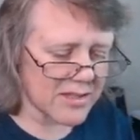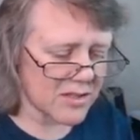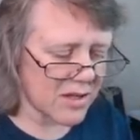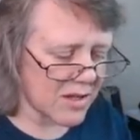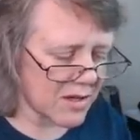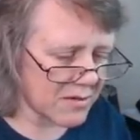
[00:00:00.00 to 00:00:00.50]
So
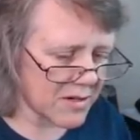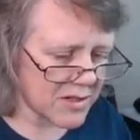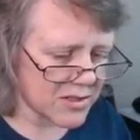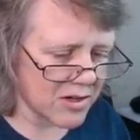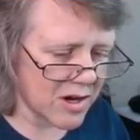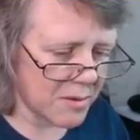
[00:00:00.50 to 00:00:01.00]
I'm not
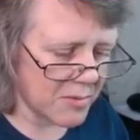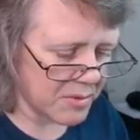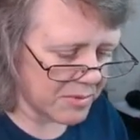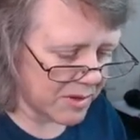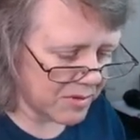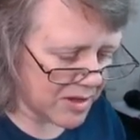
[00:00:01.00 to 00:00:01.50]
sure how I'm going to
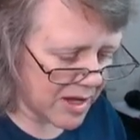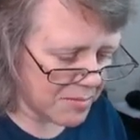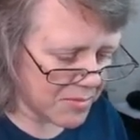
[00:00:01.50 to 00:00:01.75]
play with that.